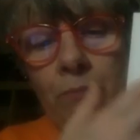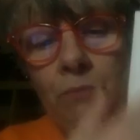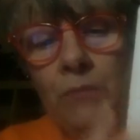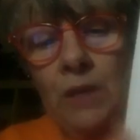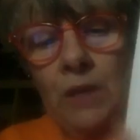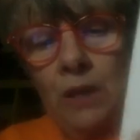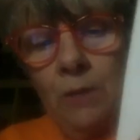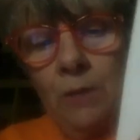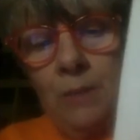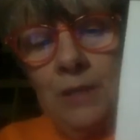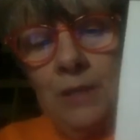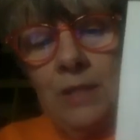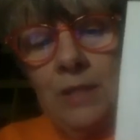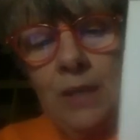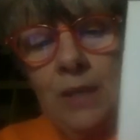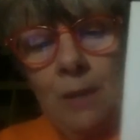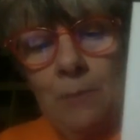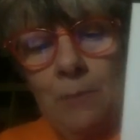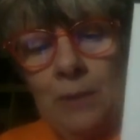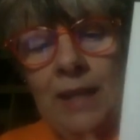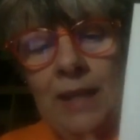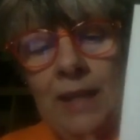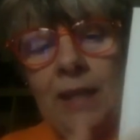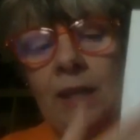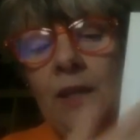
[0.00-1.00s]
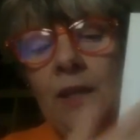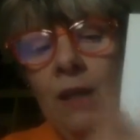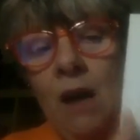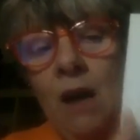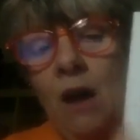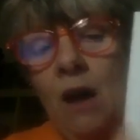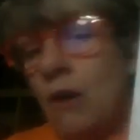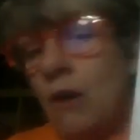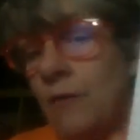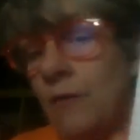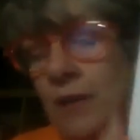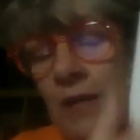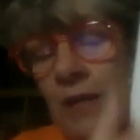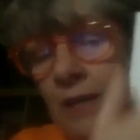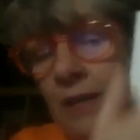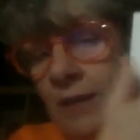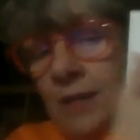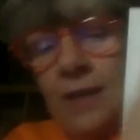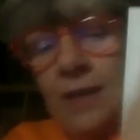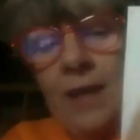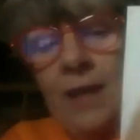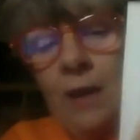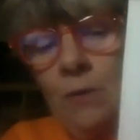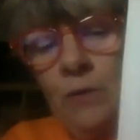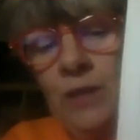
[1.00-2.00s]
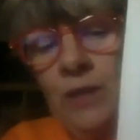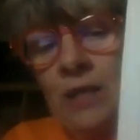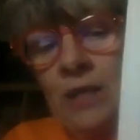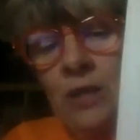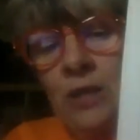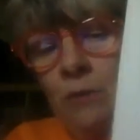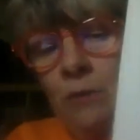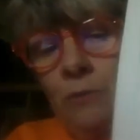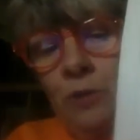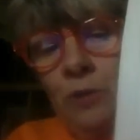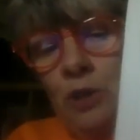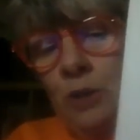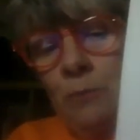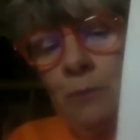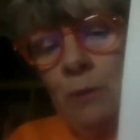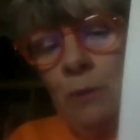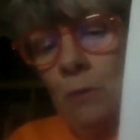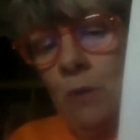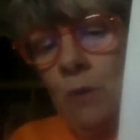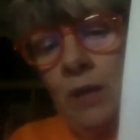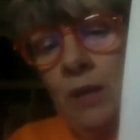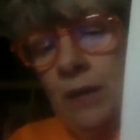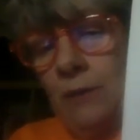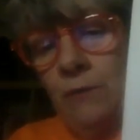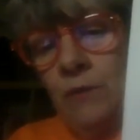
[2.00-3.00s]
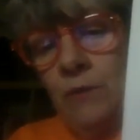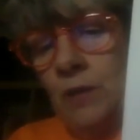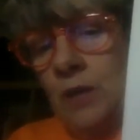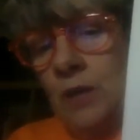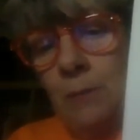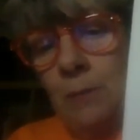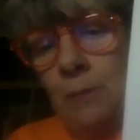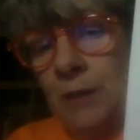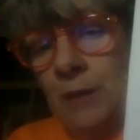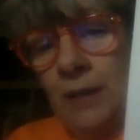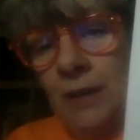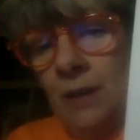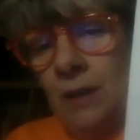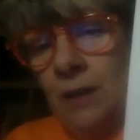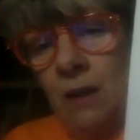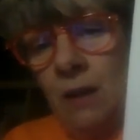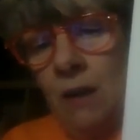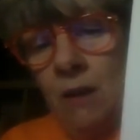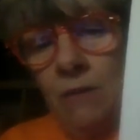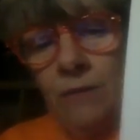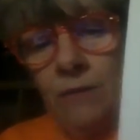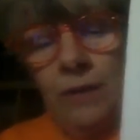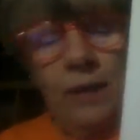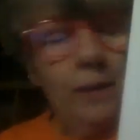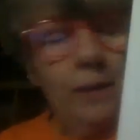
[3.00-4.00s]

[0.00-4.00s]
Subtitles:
be doubling and halving. So this could just be working for doubling and halving.